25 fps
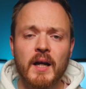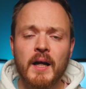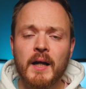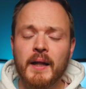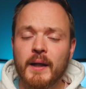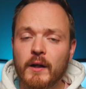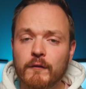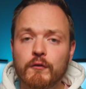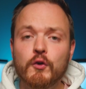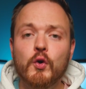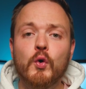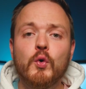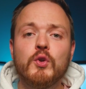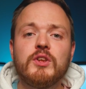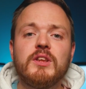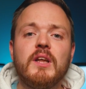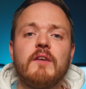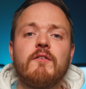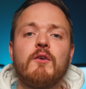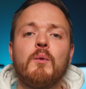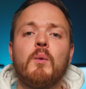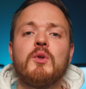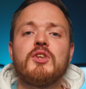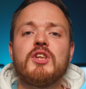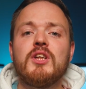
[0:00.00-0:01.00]
Now, of course, if
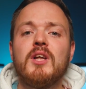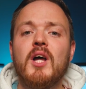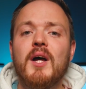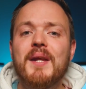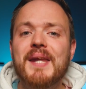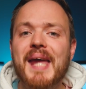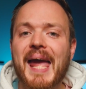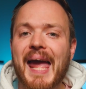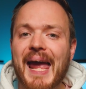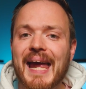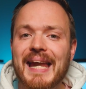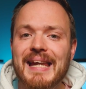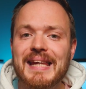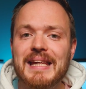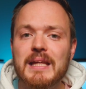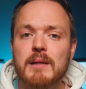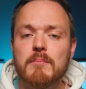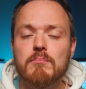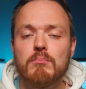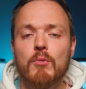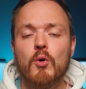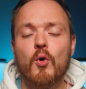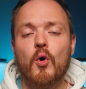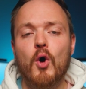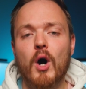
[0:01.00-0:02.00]
you want to learn any
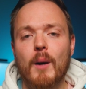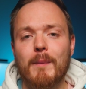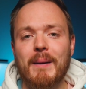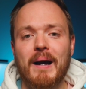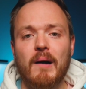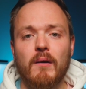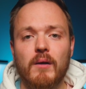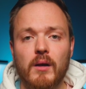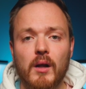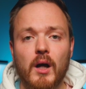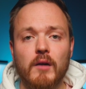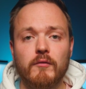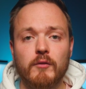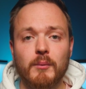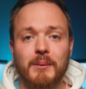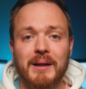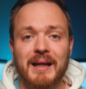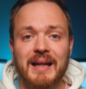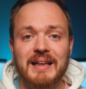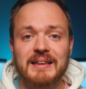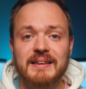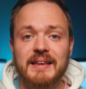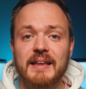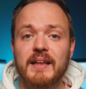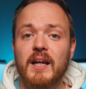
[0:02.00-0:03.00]
more about Lightroom
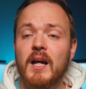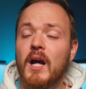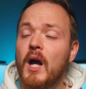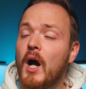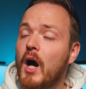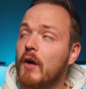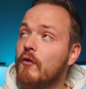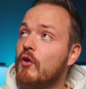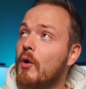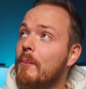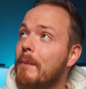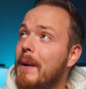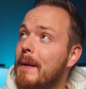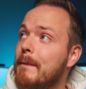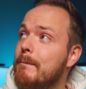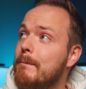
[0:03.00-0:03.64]
Classic, I've got my